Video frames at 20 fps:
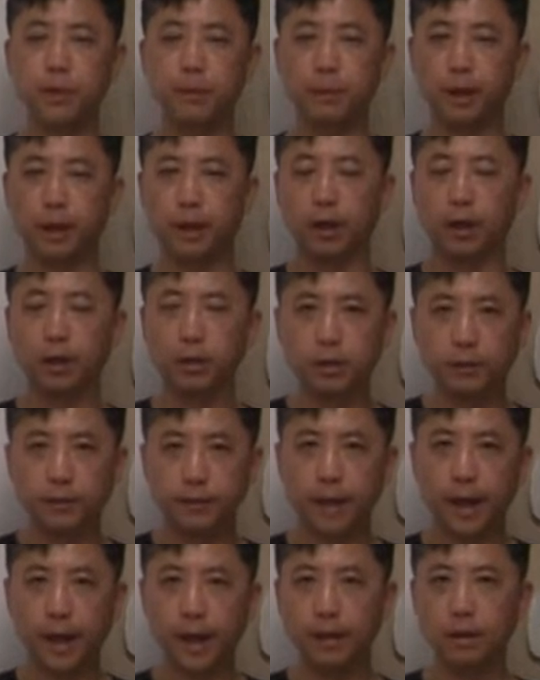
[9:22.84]
Because
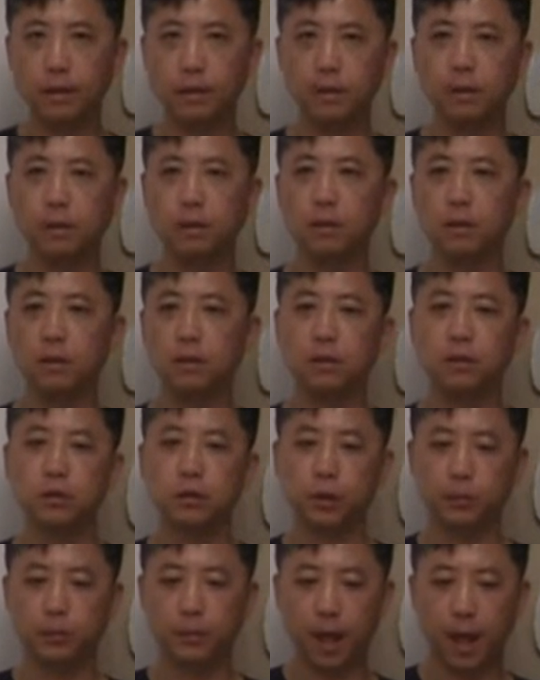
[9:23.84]
of that,
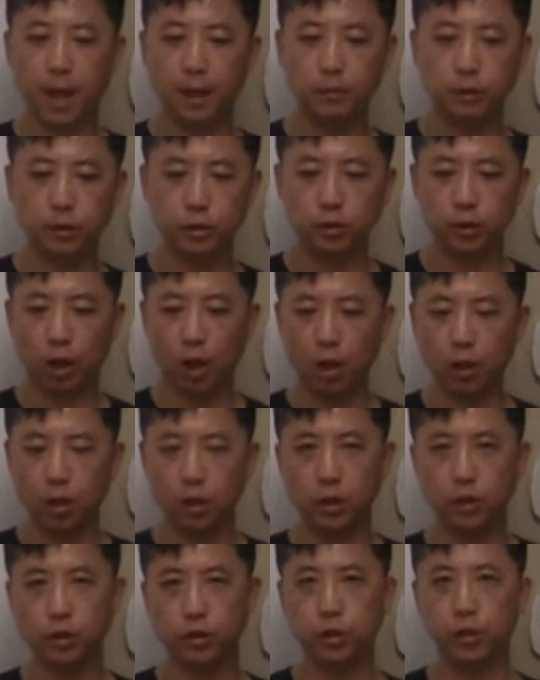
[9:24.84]
sometimes
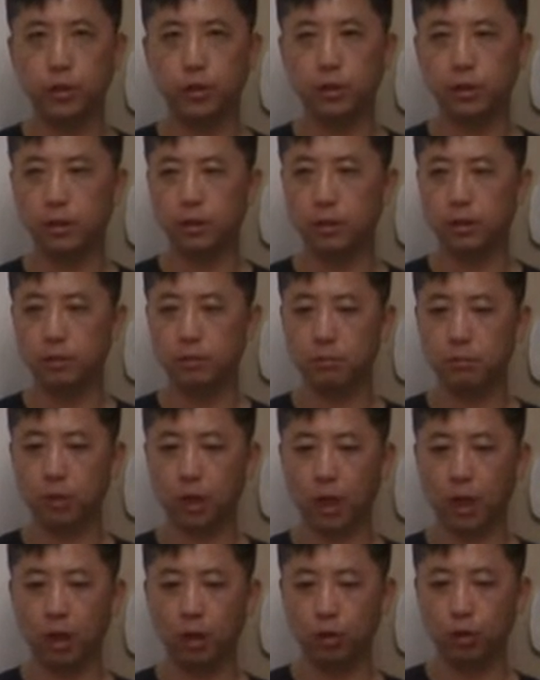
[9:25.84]
knowledge
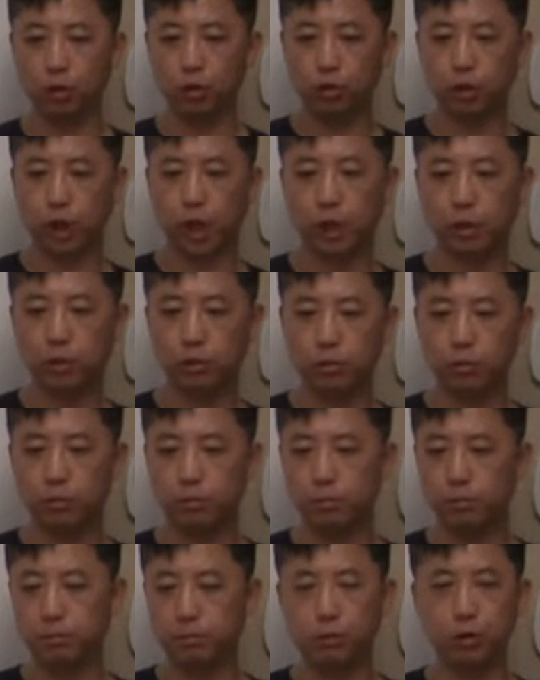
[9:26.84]
you're trying
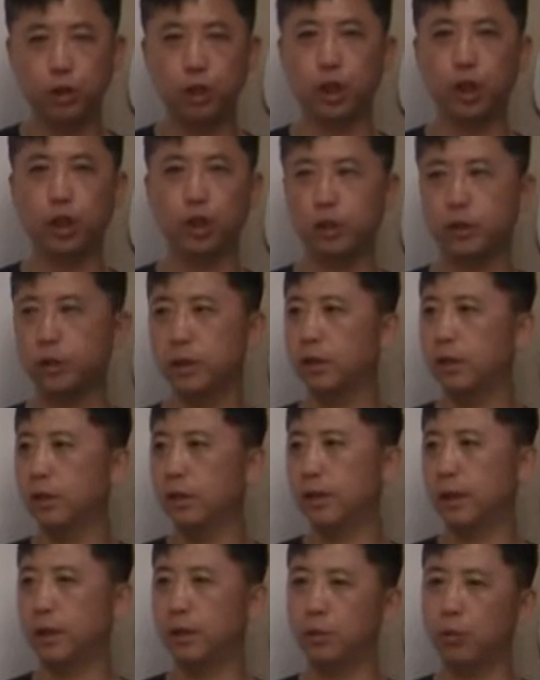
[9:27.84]
to teach
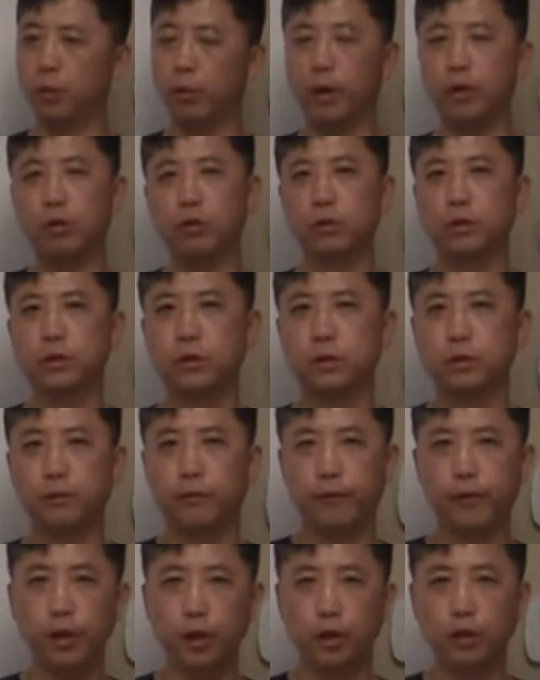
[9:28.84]
that where to
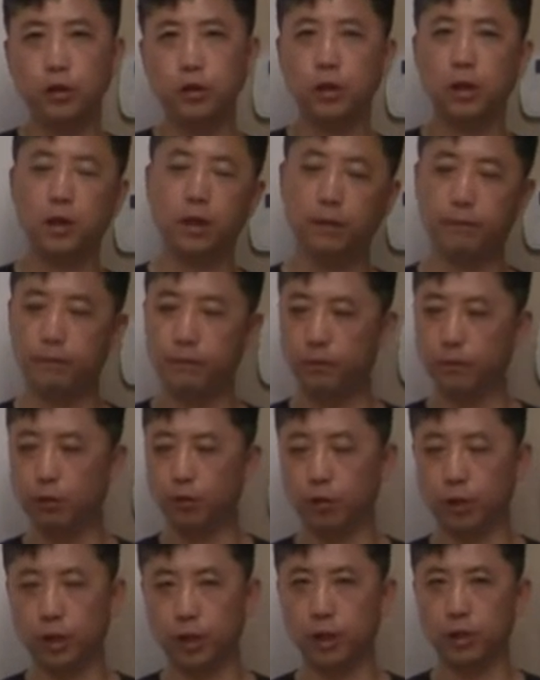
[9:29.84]
fish, if
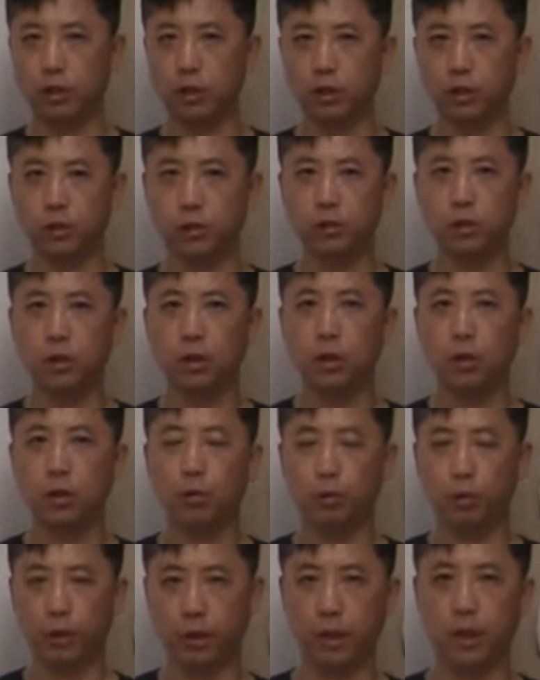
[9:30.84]
your kid doesn't
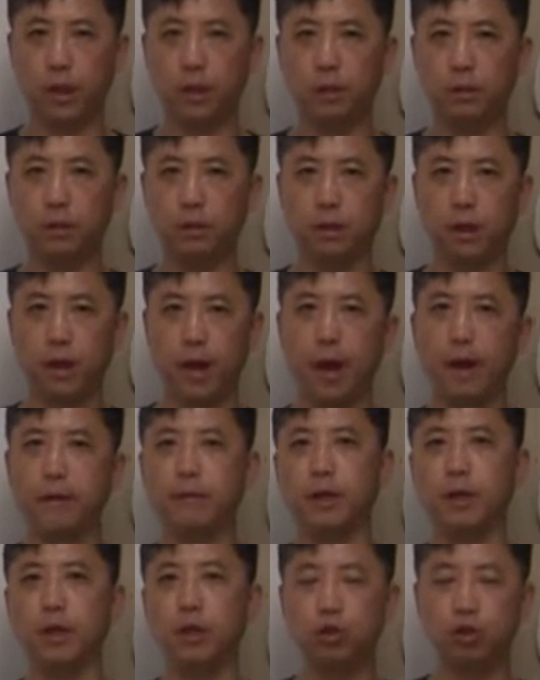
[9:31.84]
really
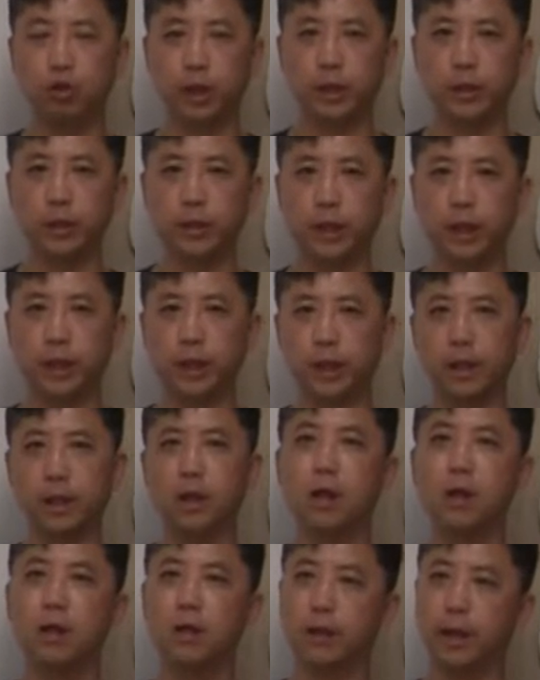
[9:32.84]
have interest in
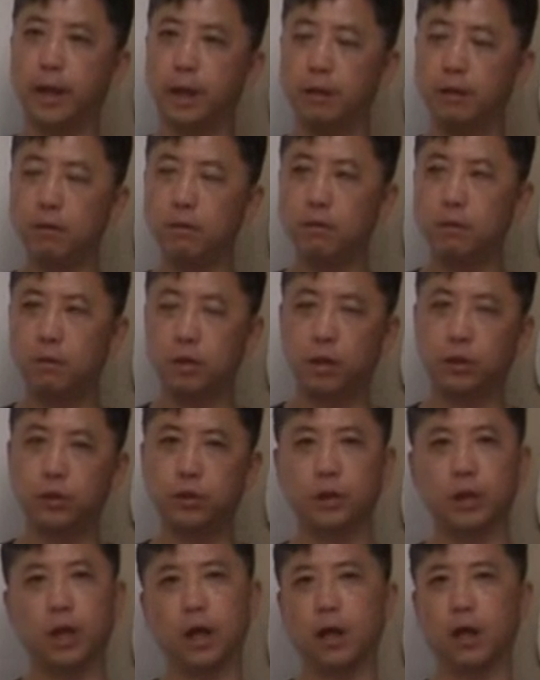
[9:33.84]
it, then
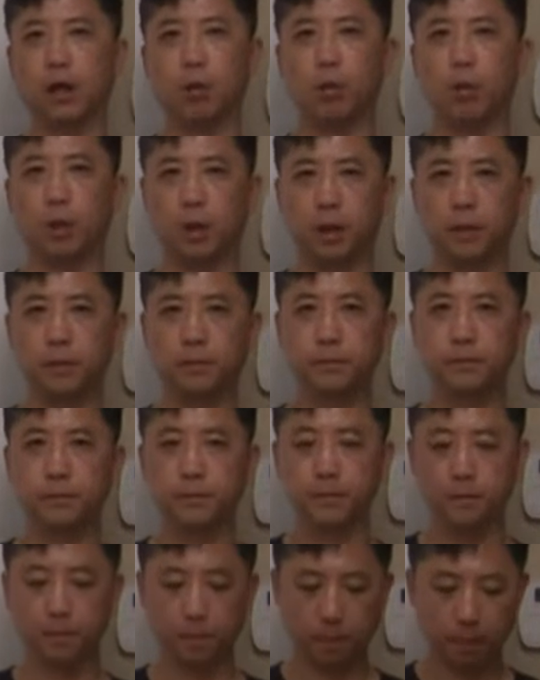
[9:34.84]
it's not going to work.
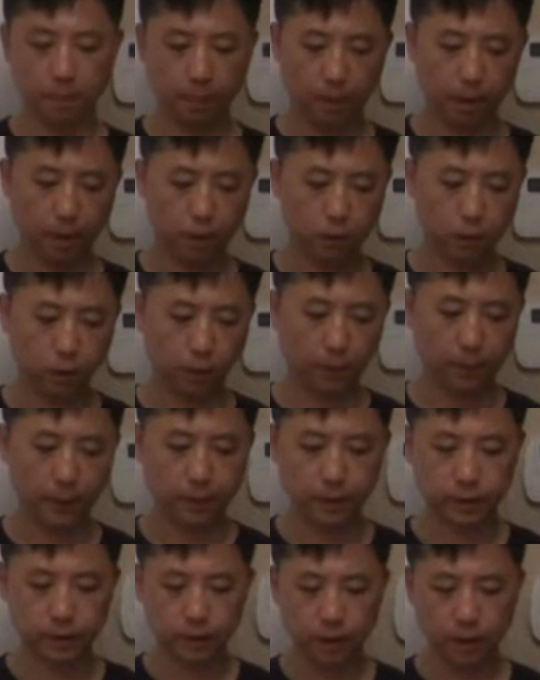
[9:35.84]
So
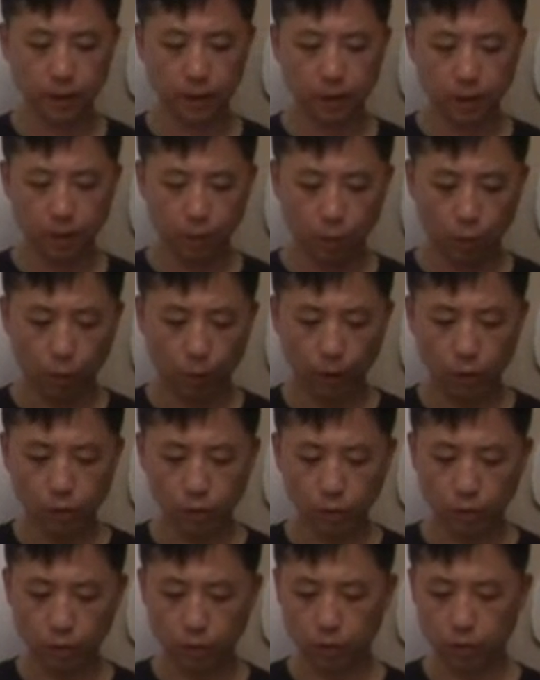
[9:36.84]
basically, when
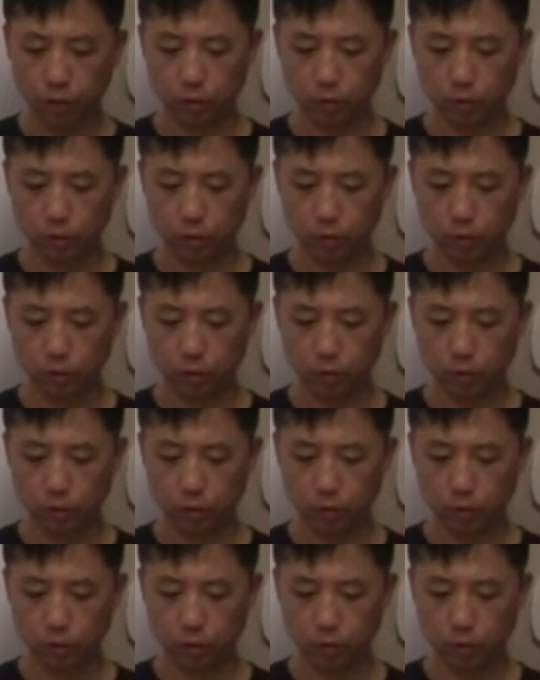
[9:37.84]
you